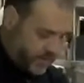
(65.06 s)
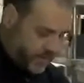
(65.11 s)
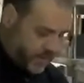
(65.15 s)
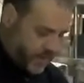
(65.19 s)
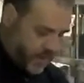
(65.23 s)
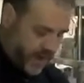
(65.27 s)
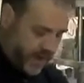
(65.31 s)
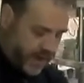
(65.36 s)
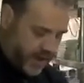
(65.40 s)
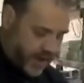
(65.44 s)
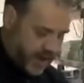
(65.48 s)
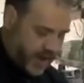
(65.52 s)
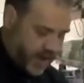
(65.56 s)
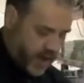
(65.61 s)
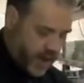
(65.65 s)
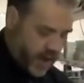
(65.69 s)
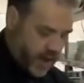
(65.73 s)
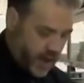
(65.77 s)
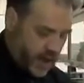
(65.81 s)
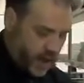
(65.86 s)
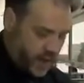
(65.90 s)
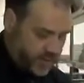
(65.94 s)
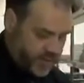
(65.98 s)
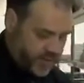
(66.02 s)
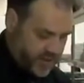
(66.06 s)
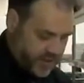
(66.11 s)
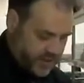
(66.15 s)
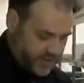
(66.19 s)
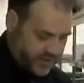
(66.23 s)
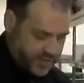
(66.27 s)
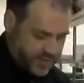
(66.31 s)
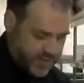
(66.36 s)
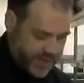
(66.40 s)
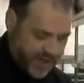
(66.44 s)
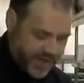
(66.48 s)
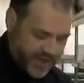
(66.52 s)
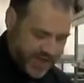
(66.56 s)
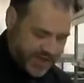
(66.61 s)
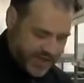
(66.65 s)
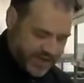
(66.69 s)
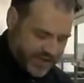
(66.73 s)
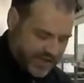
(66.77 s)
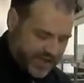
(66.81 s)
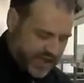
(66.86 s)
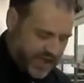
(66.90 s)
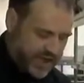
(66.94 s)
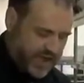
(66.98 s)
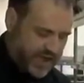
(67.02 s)
that helps it get
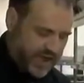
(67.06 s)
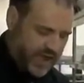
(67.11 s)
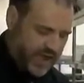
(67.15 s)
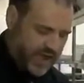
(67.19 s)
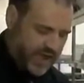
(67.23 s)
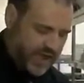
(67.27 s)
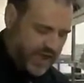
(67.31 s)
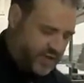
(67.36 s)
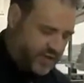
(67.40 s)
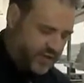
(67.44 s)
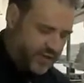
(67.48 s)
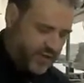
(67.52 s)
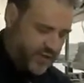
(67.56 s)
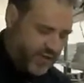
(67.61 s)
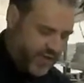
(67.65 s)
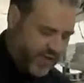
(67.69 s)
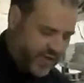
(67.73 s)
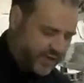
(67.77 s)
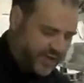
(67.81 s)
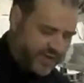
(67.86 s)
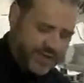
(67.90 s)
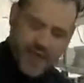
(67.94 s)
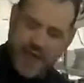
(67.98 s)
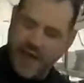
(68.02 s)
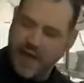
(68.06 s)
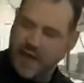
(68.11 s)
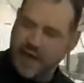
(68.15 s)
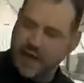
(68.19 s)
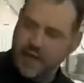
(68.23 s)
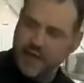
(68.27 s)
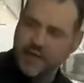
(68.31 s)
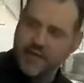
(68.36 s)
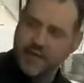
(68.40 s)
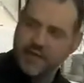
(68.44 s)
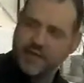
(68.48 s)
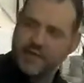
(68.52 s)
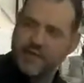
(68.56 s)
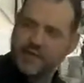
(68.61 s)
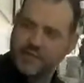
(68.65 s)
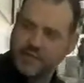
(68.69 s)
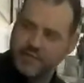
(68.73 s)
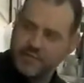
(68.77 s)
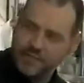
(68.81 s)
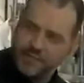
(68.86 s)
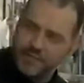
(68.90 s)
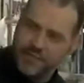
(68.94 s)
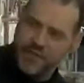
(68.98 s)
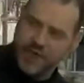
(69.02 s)
sticky. It's just really fine
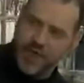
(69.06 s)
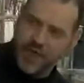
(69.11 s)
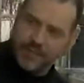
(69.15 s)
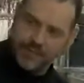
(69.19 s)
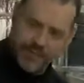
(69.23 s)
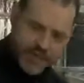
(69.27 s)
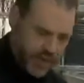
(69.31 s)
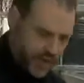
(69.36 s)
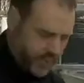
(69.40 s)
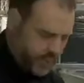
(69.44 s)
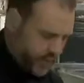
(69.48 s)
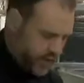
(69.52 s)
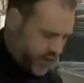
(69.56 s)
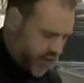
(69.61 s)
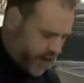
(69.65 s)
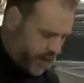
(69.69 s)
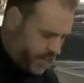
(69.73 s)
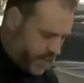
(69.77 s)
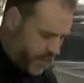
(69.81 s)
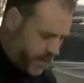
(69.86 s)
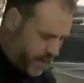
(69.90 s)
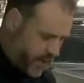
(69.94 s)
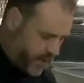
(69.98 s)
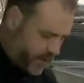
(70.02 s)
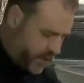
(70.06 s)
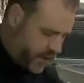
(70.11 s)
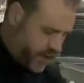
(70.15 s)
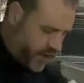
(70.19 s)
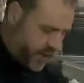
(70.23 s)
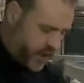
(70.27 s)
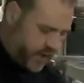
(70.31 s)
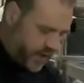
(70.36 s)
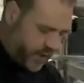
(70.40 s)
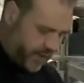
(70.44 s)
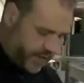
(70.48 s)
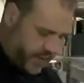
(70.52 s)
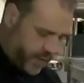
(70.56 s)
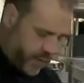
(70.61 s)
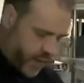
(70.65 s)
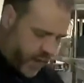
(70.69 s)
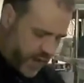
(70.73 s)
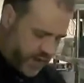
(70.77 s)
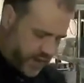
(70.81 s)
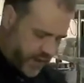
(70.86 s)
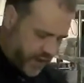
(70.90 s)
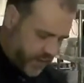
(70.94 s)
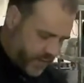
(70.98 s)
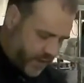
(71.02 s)
chopped up crab meat from
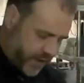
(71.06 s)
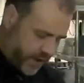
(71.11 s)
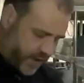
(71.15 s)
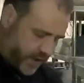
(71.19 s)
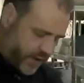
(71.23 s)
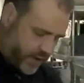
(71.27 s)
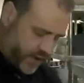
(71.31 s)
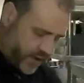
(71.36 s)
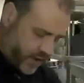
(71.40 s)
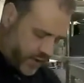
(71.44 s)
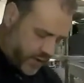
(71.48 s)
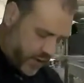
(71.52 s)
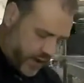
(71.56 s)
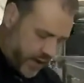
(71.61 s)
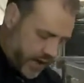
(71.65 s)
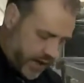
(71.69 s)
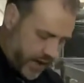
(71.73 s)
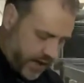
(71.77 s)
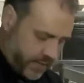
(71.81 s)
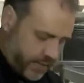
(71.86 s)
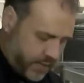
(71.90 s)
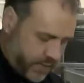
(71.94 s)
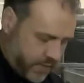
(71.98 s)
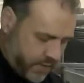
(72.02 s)
when they're picking the crab.